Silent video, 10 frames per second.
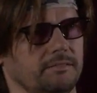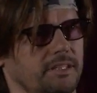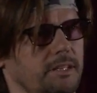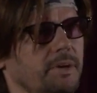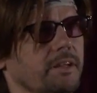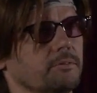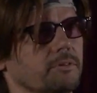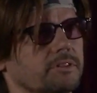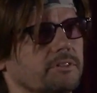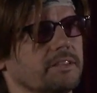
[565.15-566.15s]
Zan Perrion, the
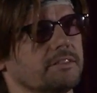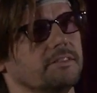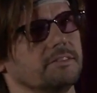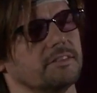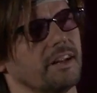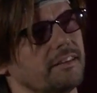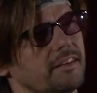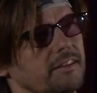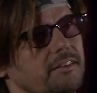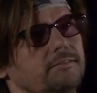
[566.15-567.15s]
world's greatest seducer. And I
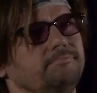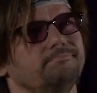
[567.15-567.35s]
think, you know,